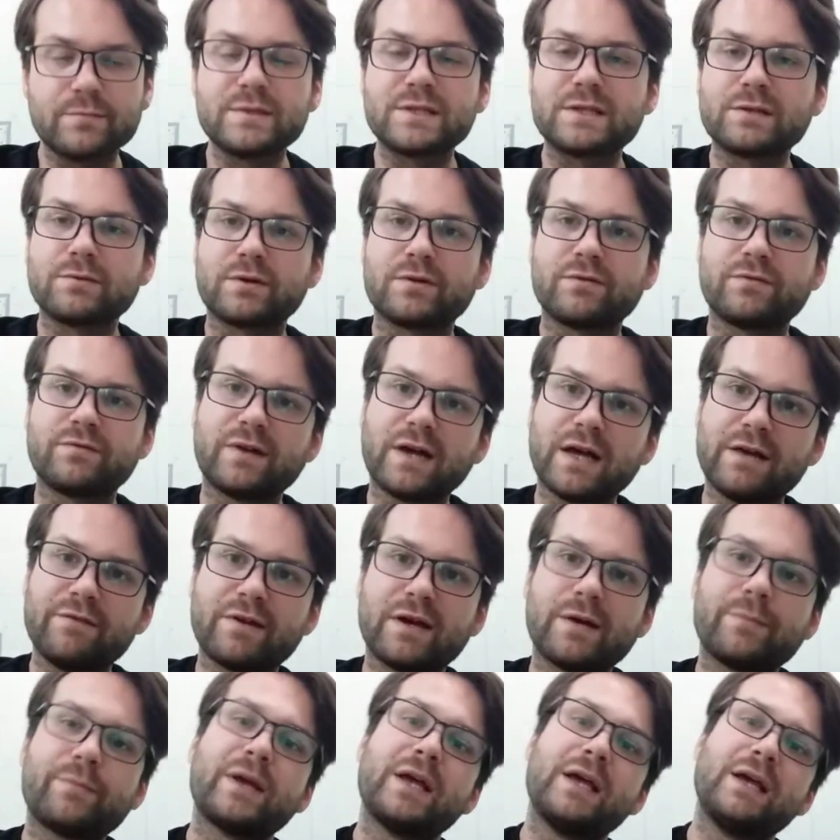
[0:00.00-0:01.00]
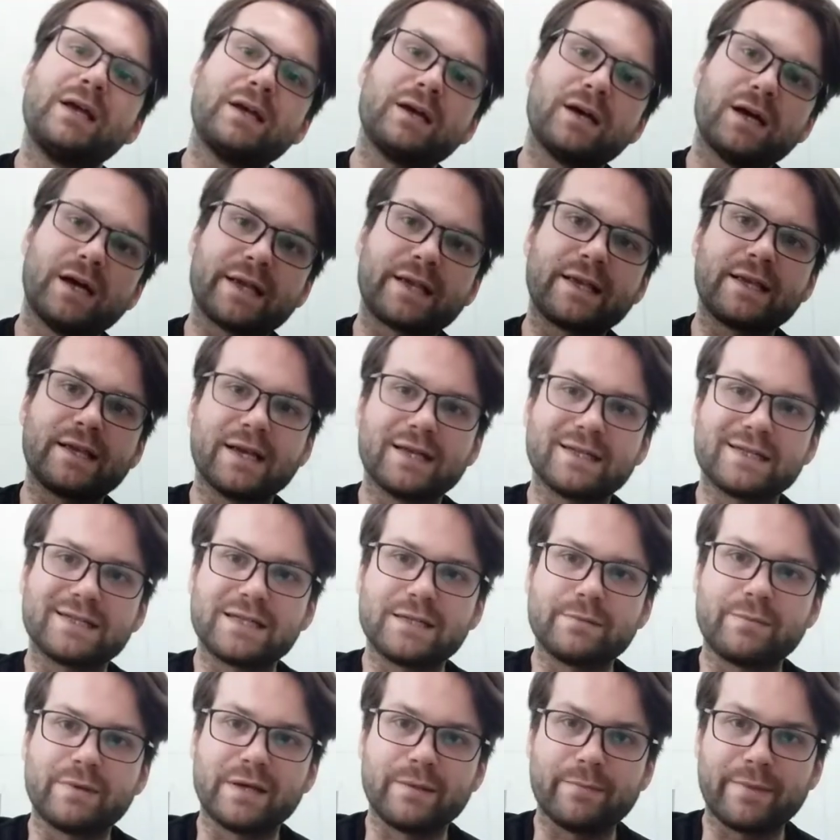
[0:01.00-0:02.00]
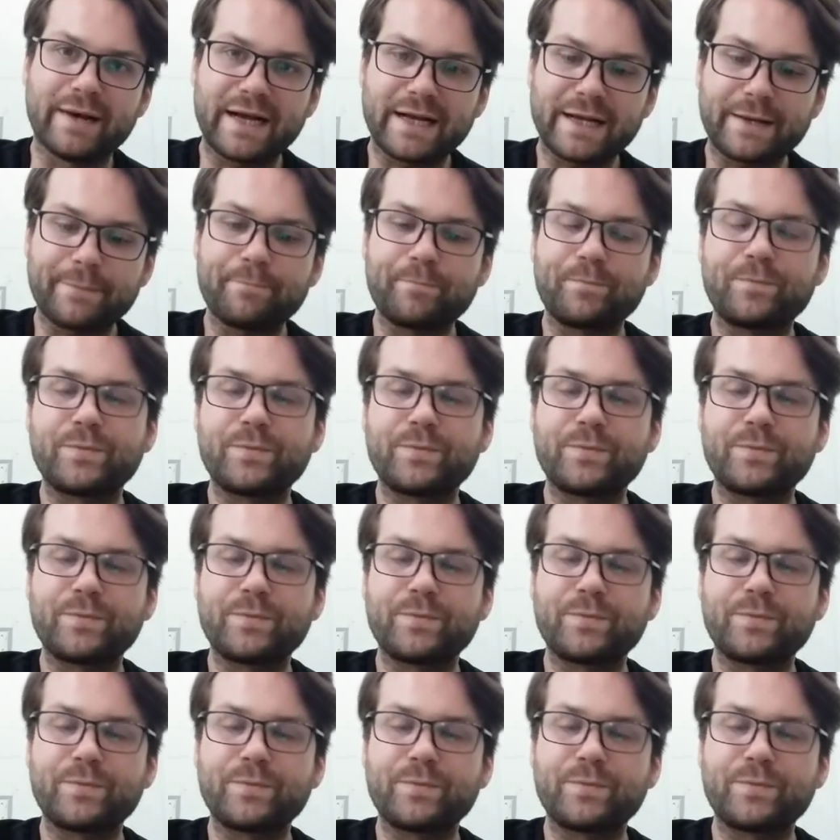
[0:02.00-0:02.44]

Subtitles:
So on a 5-up, I can get a CP back.